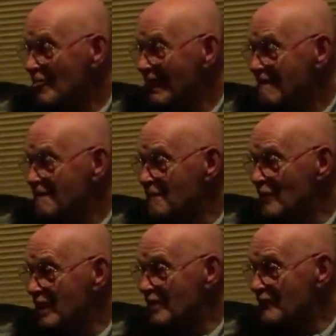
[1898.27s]
On the
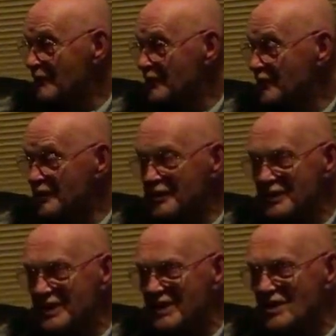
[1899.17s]
questions,
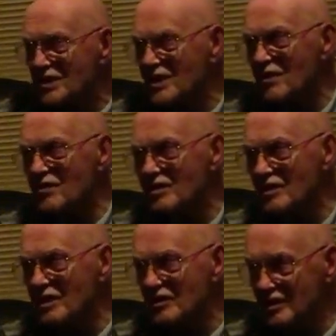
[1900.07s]
in your own
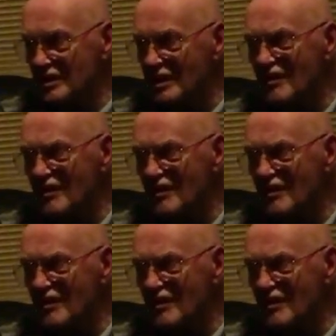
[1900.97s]
words,